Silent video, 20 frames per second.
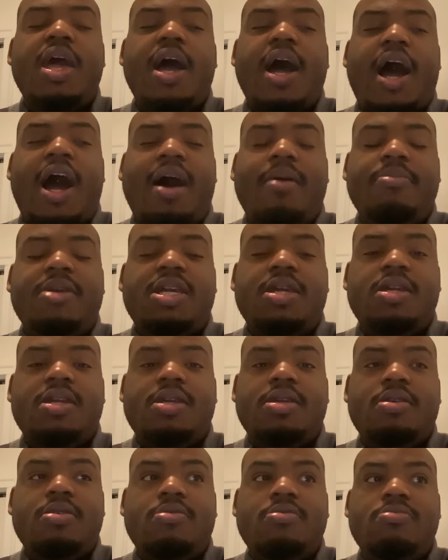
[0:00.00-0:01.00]
I
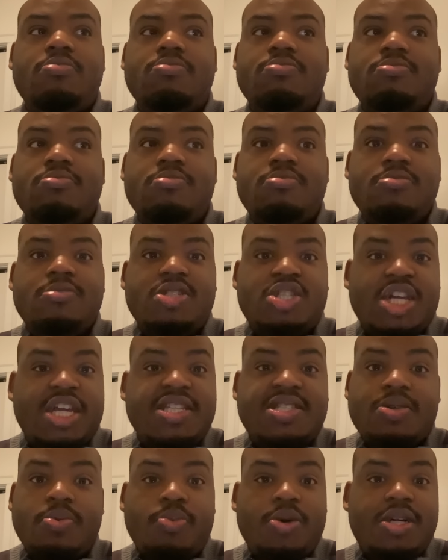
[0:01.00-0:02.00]
mean,
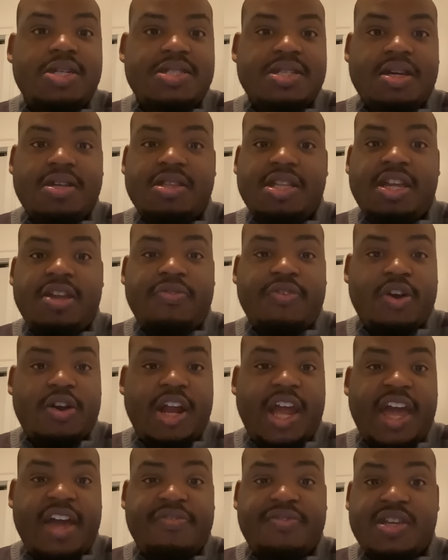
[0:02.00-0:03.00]
Jason was going to leave her
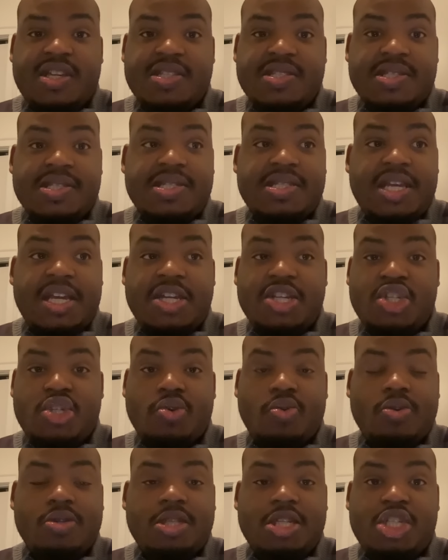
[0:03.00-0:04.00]
half of his estate.
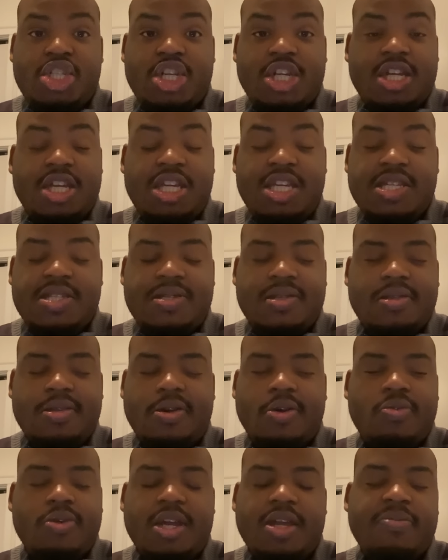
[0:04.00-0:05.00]
Surely she could easily
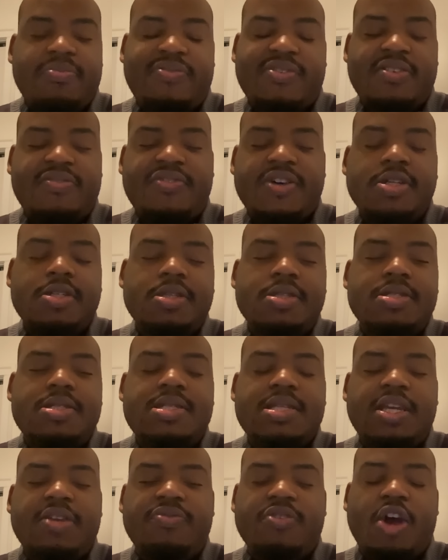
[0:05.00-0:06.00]
go to him for the
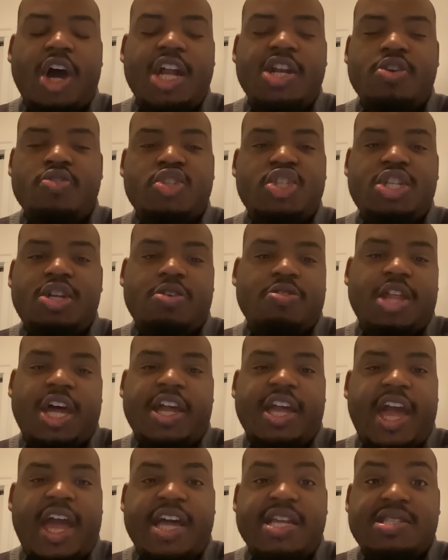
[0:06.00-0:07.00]
funds, even though I know she don't
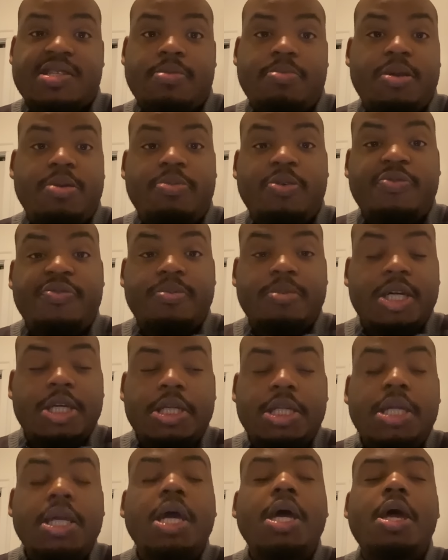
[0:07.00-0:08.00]
like asking people for
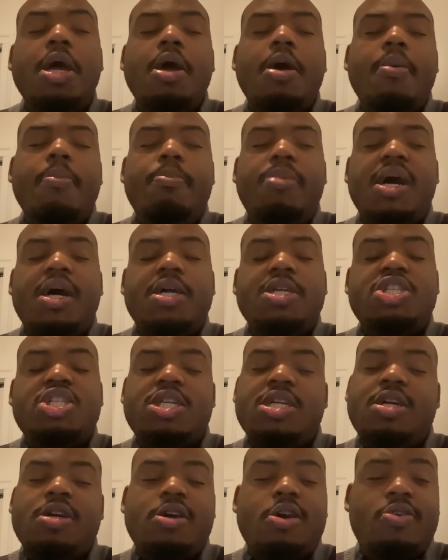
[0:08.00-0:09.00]
money. But
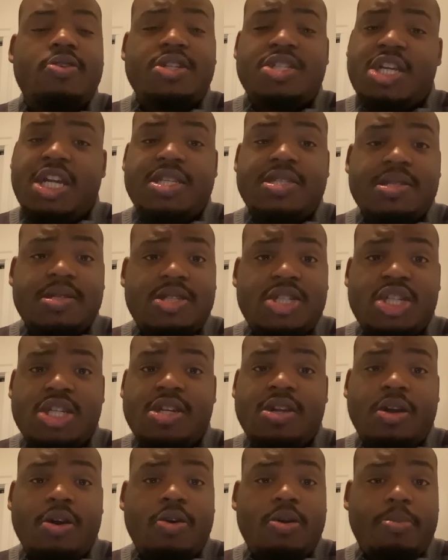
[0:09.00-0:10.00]
she could go to Jason. She
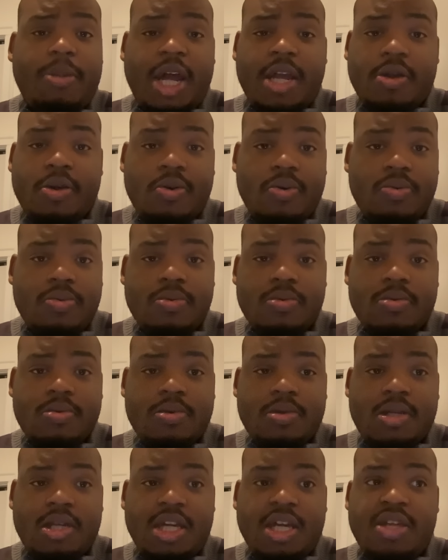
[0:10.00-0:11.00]
can go to Michael.
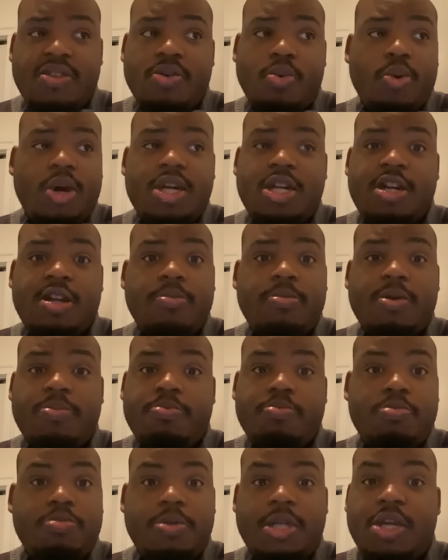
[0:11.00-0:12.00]
Either one of them
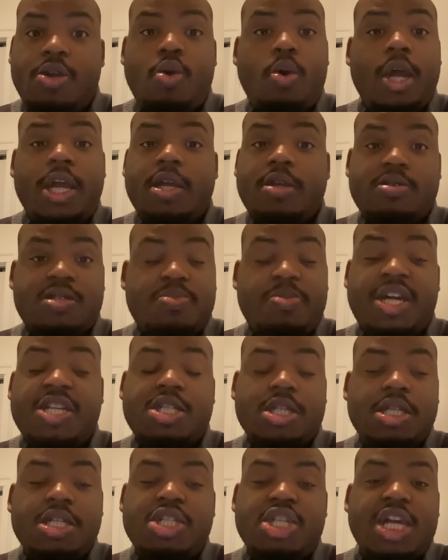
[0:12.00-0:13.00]
would be quick,
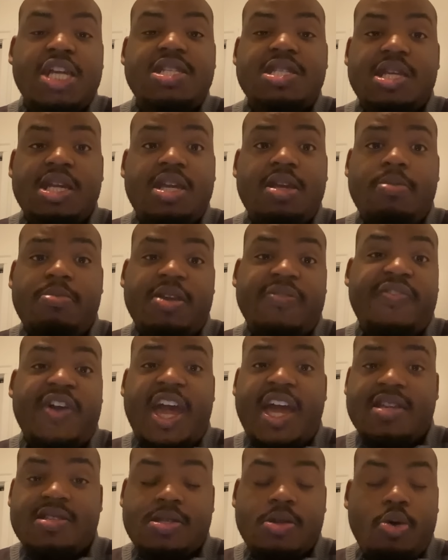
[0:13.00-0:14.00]
especially Jason. He'd be
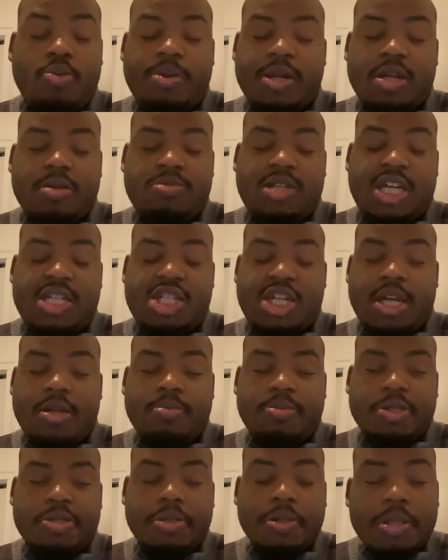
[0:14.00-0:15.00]
fast to open up that
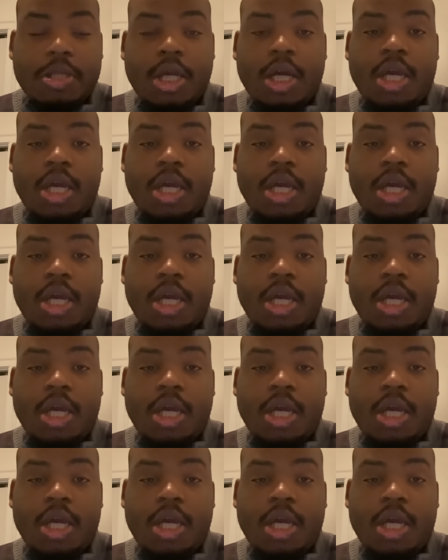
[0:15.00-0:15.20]
checkbook.